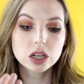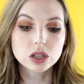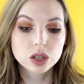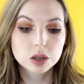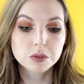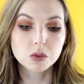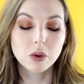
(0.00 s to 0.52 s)

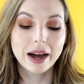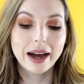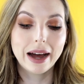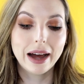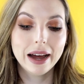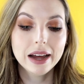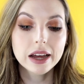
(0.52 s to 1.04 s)
double
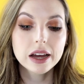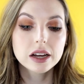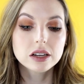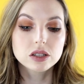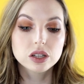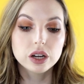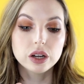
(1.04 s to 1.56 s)
wear
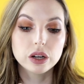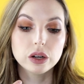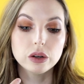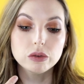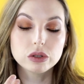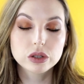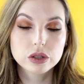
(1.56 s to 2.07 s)

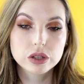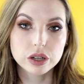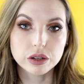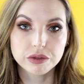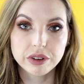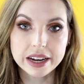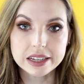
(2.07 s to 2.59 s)
to Too
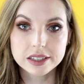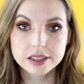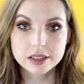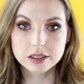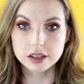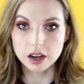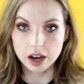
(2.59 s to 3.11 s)

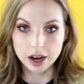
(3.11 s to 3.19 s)
Faced's